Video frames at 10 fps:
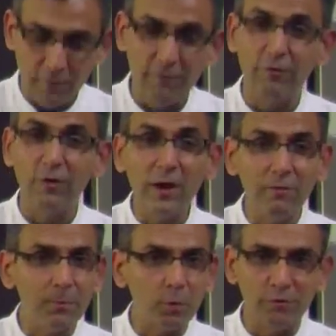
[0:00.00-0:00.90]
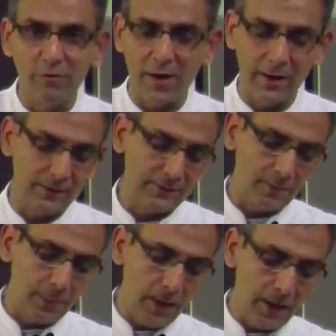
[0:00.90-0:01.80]
flavor profiles
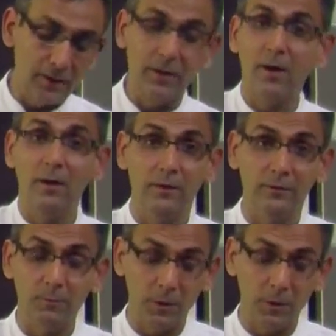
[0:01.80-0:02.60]
and colors,